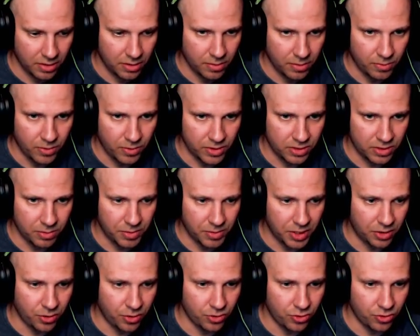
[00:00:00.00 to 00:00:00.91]
What am I
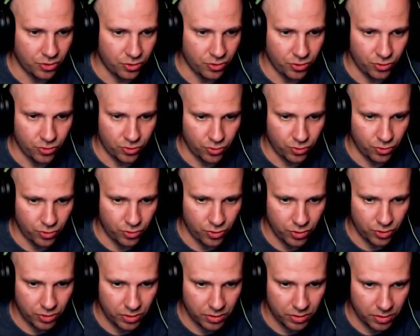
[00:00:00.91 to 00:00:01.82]
going to do?
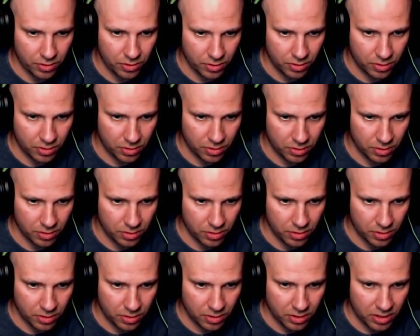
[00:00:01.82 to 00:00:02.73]

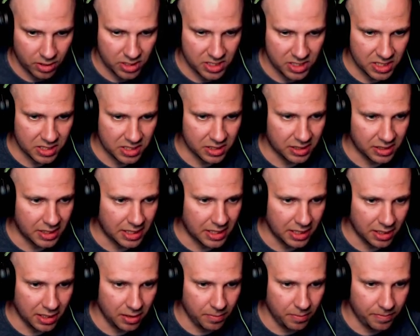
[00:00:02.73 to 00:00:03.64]
Is it a
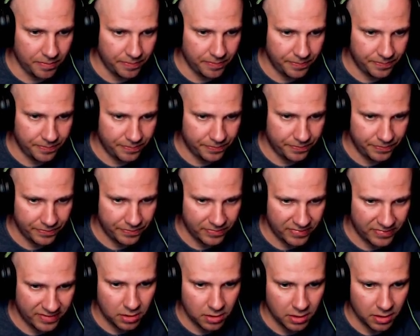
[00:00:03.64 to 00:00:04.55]
game?
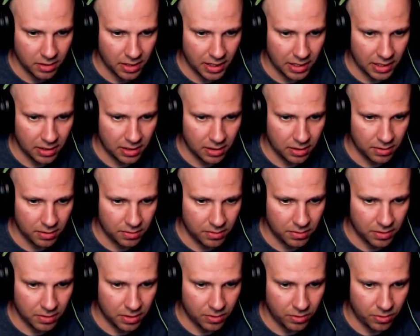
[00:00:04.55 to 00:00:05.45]
Yellow,
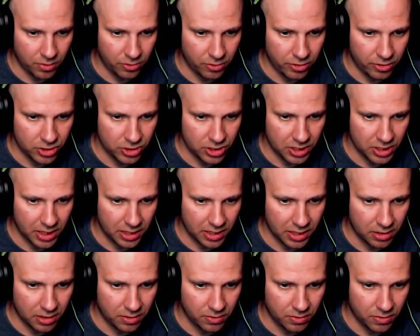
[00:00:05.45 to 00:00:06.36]
no, orange,
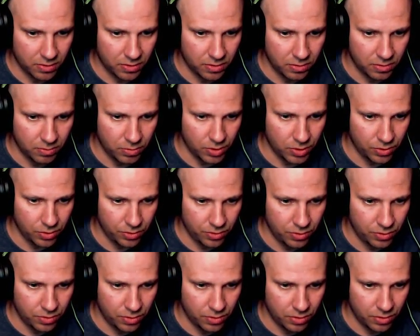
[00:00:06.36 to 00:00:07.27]
yellow blue,
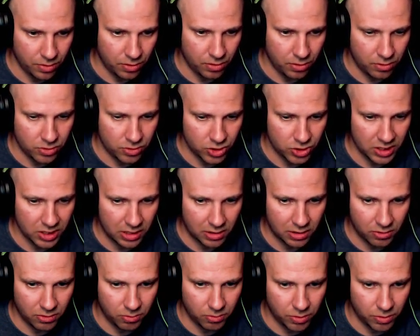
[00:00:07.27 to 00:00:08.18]
orange,
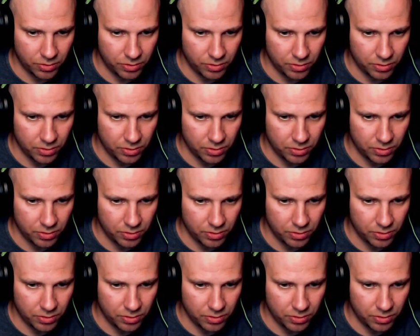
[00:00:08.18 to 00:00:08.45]
yellow, blue,